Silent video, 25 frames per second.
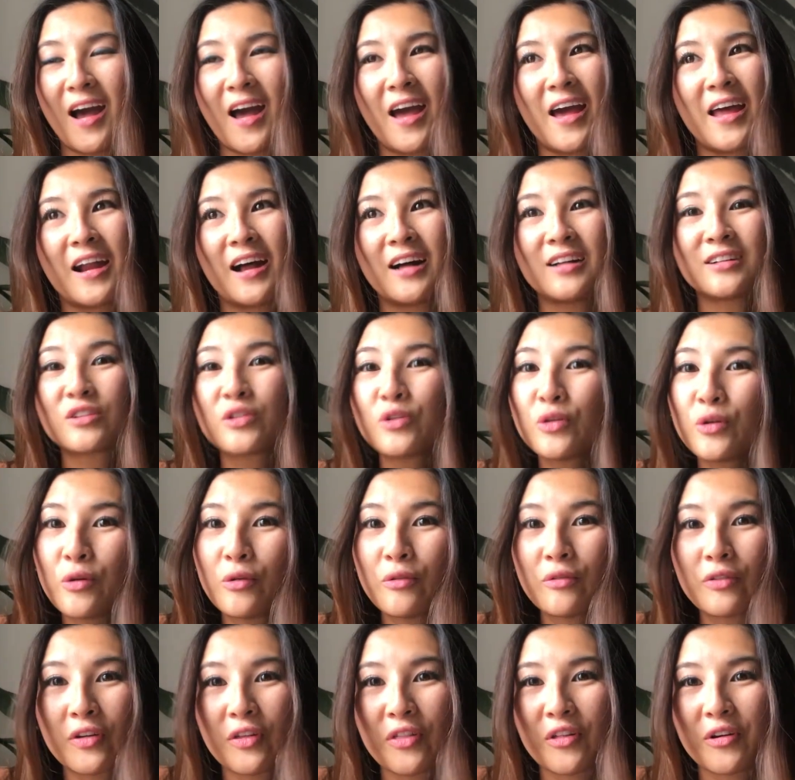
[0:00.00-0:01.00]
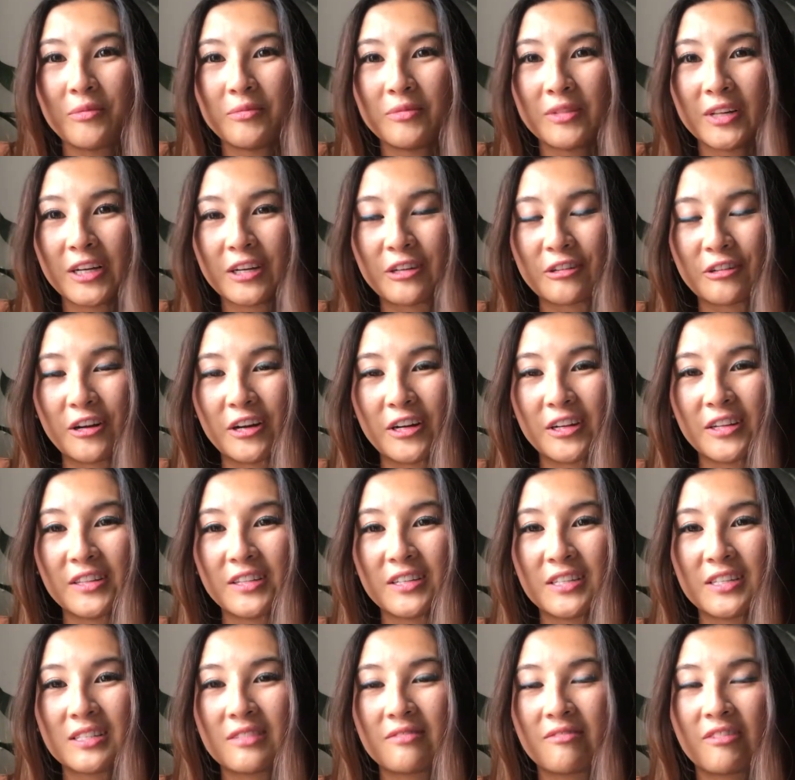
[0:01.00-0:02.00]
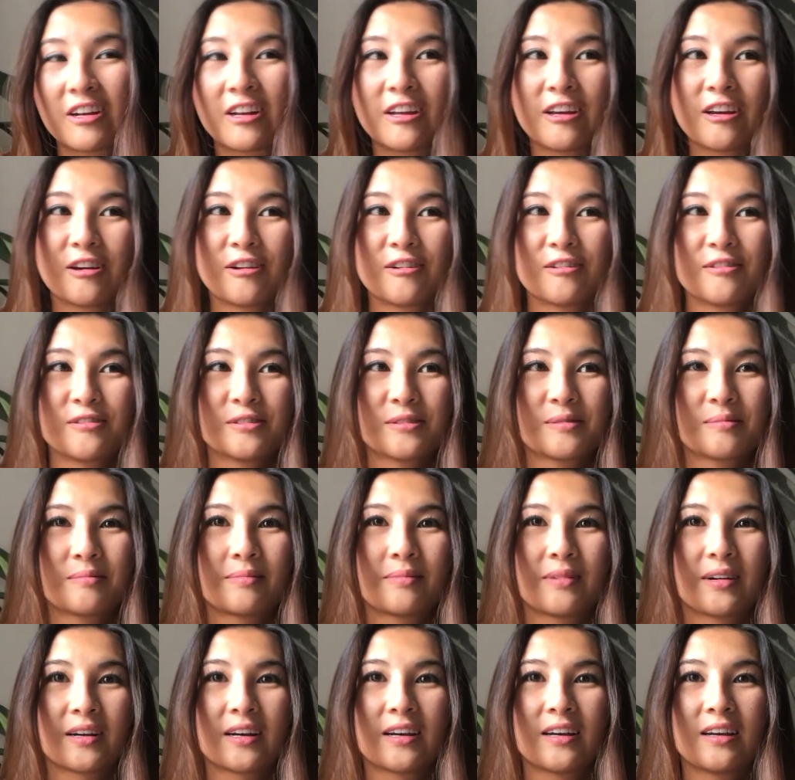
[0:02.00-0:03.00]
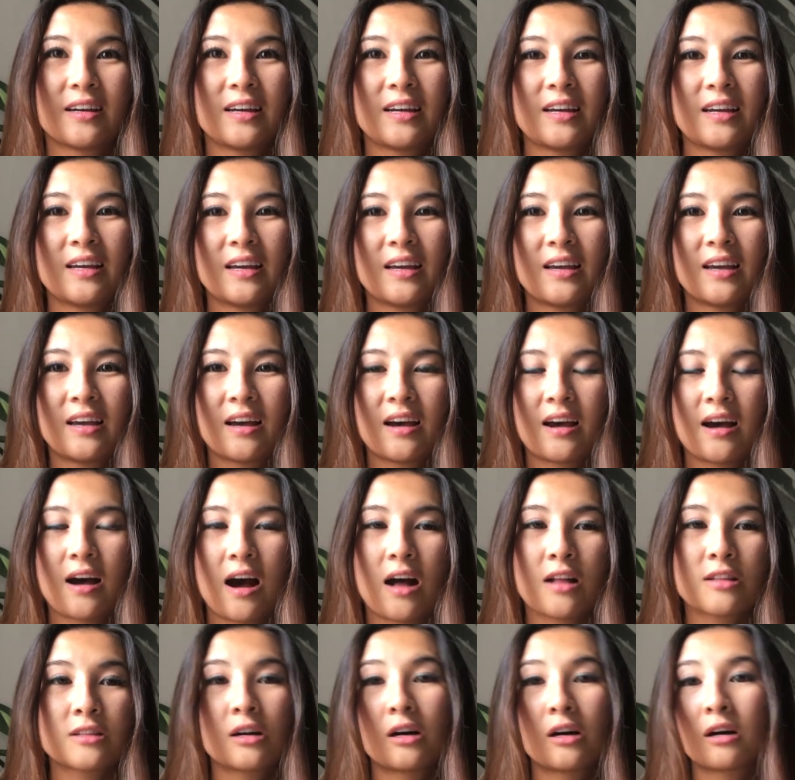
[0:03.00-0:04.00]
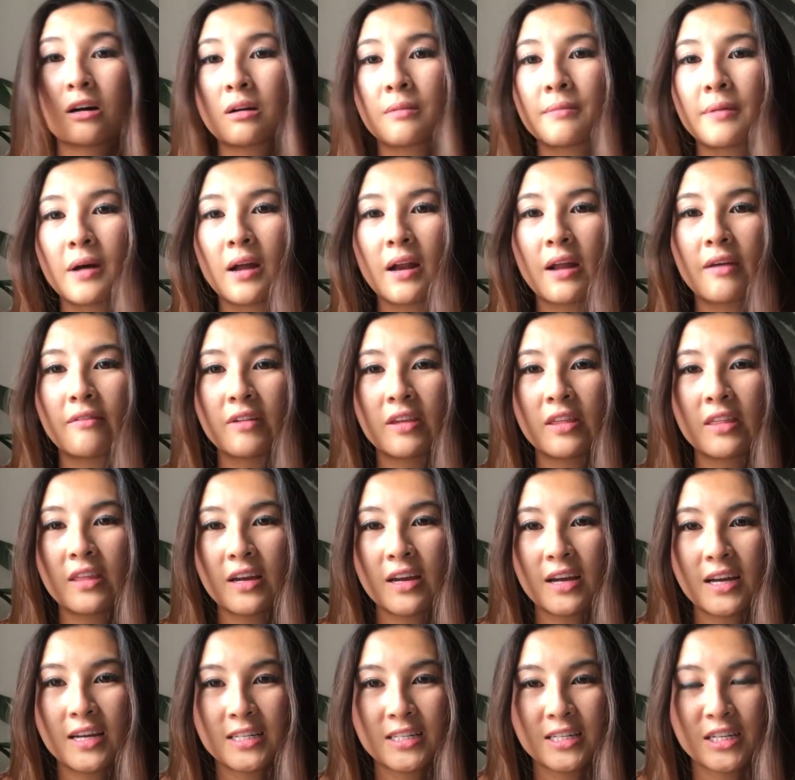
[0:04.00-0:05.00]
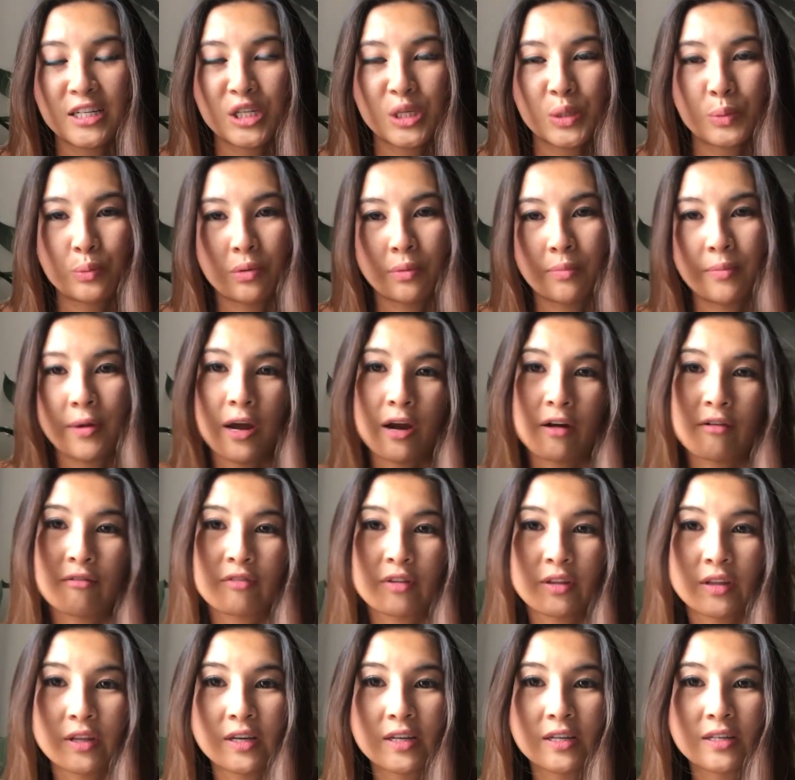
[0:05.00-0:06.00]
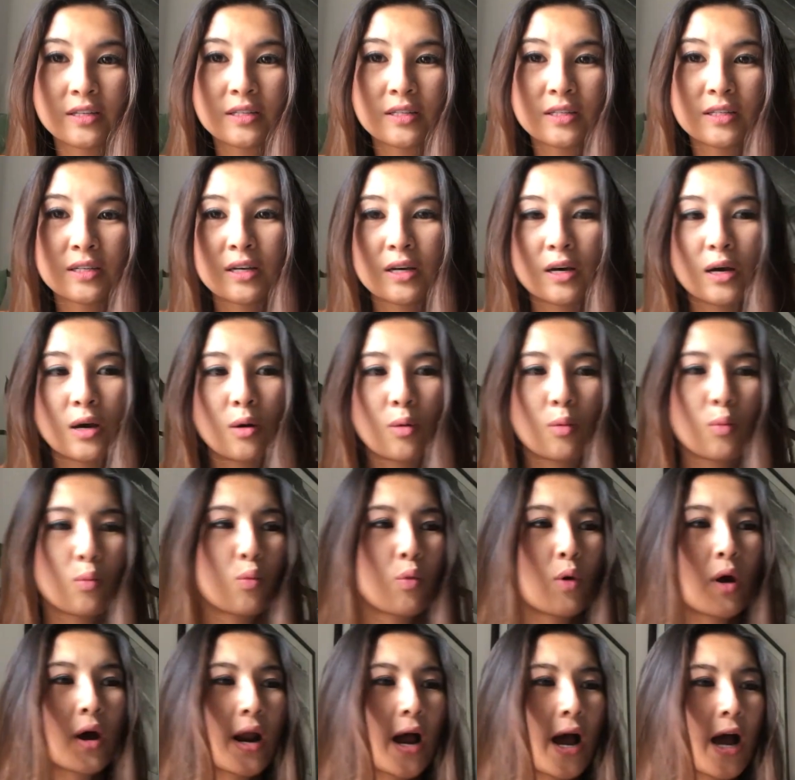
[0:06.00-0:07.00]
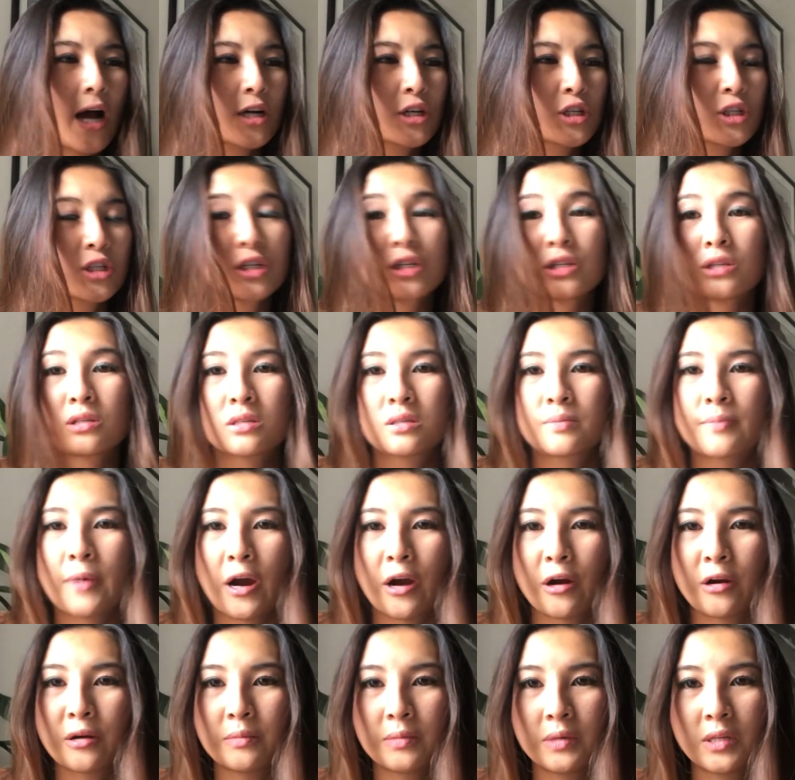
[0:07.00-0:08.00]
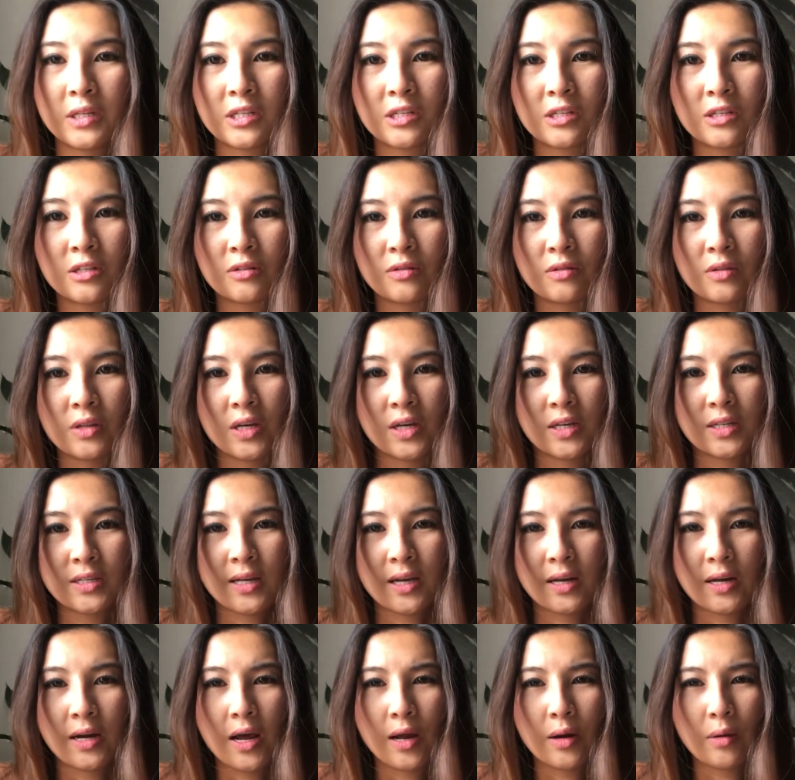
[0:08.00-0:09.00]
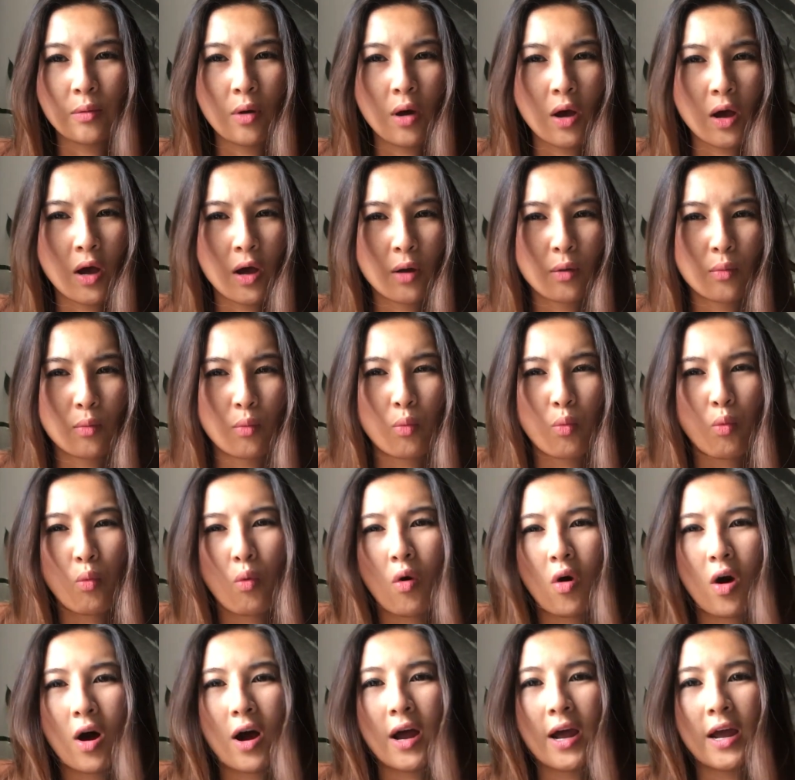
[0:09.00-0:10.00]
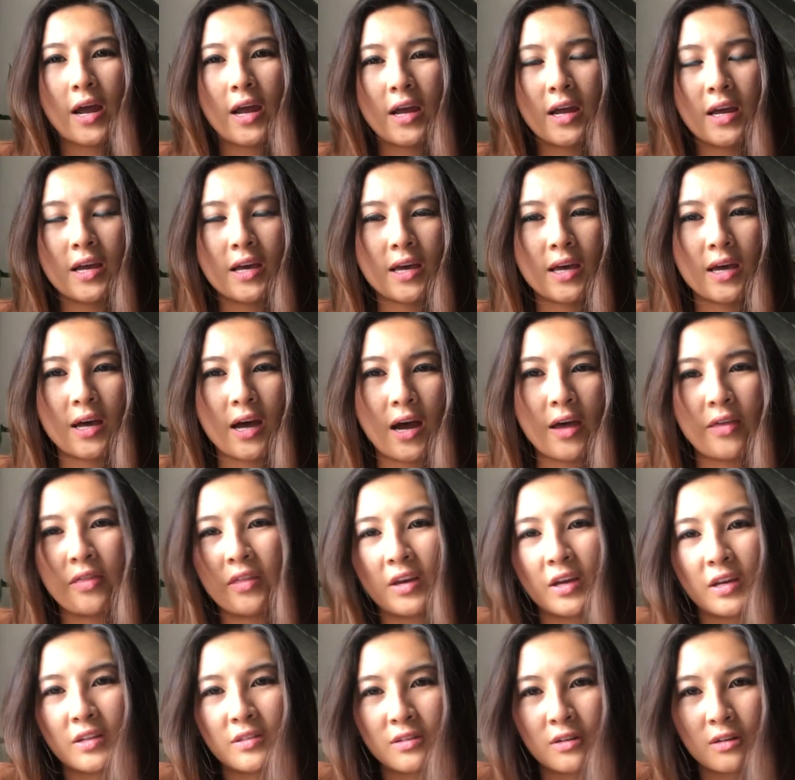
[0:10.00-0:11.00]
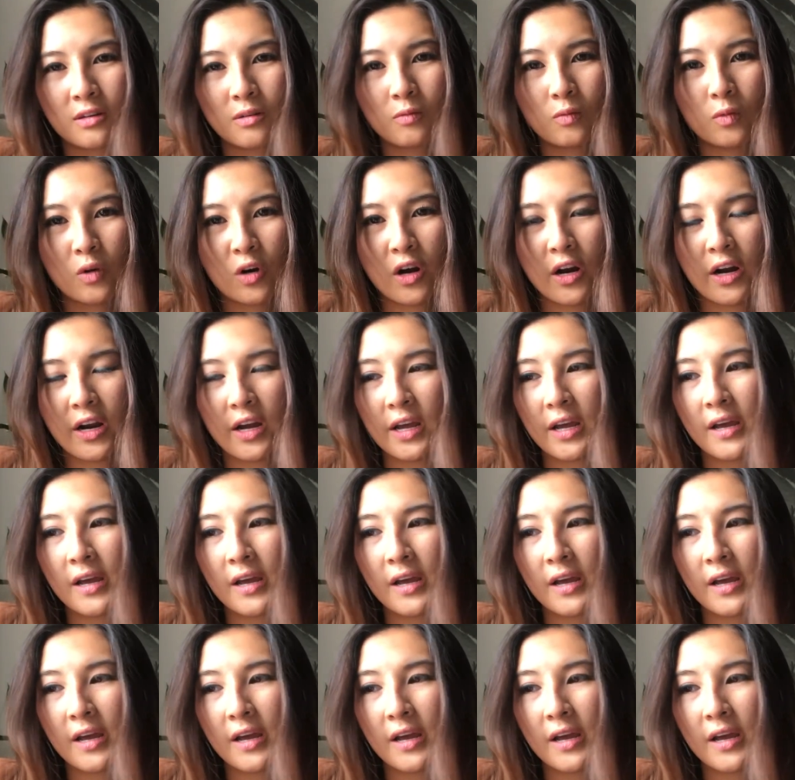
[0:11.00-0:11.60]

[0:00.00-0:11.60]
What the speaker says: I'll go over them later on in these videos, but I'll talk about everything I did to prepare for this, what actually inspired me to do this, and why I think it's gonna work.